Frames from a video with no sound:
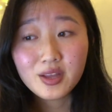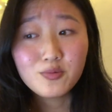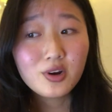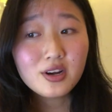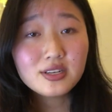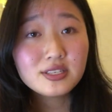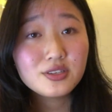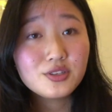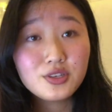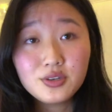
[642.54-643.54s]
worked
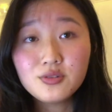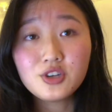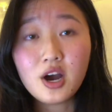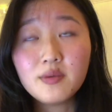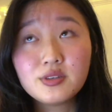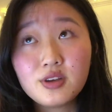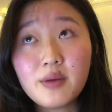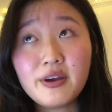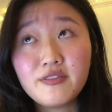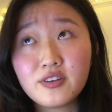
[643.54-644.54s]
two jobs throughout
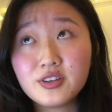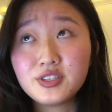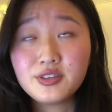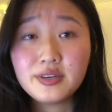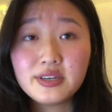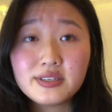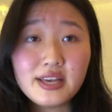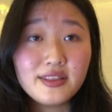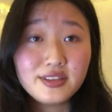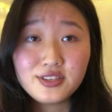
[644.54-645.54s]
my first two years,
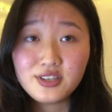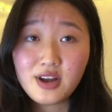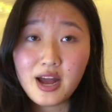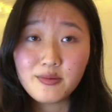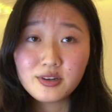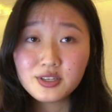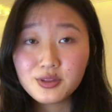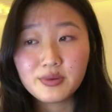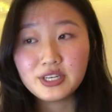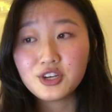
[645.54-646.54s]
and this year I worked
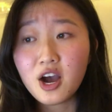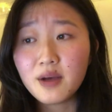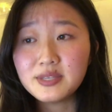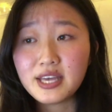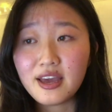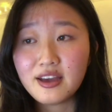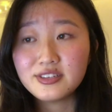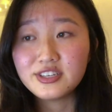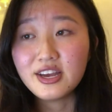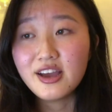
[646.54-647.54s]
three jobs,
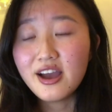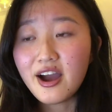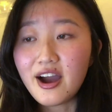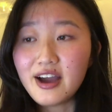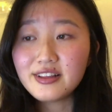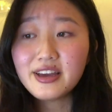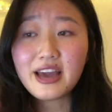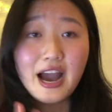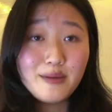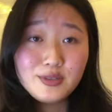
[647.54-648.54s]
and I like
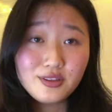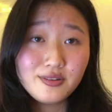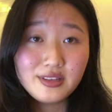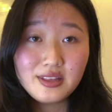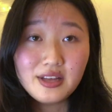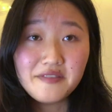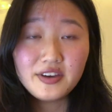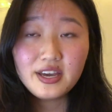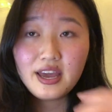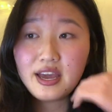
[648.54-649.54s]
absolutely love
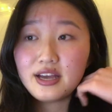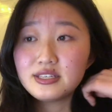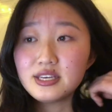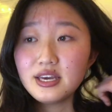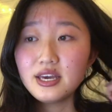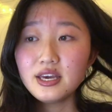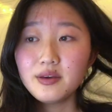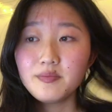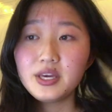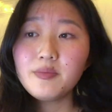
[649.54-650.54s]
it. And
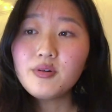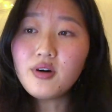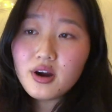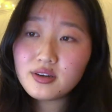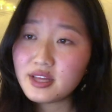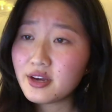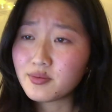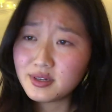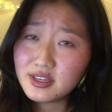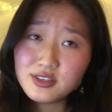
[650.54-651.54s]
people aren't like
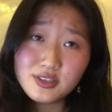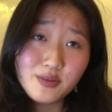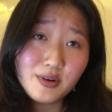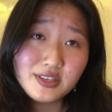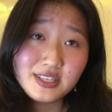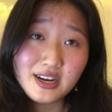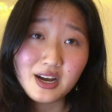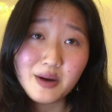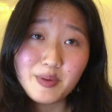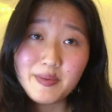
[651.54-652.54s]
really super stuck
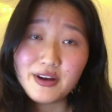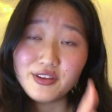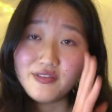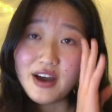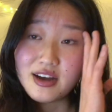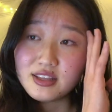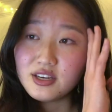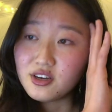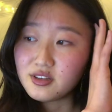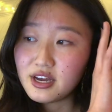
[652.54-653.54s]
up about the fact that
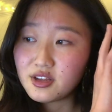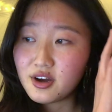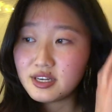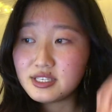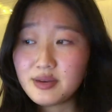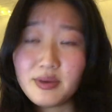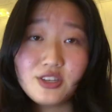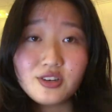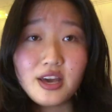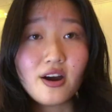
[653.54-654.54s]
you're like not a STEM
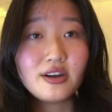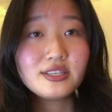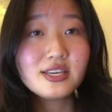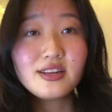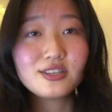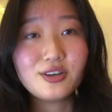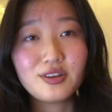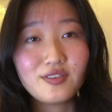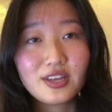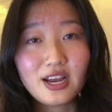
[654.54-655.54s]
major. They honestly like don't
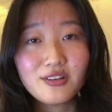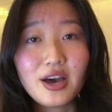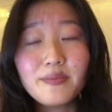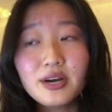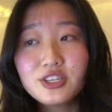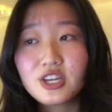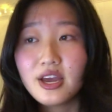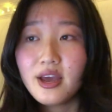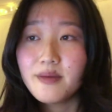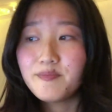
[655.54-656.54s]
even care that much.
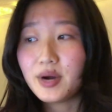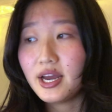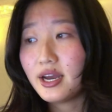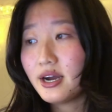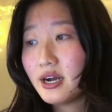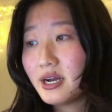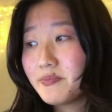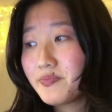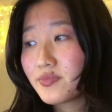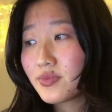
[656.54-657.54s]
But um,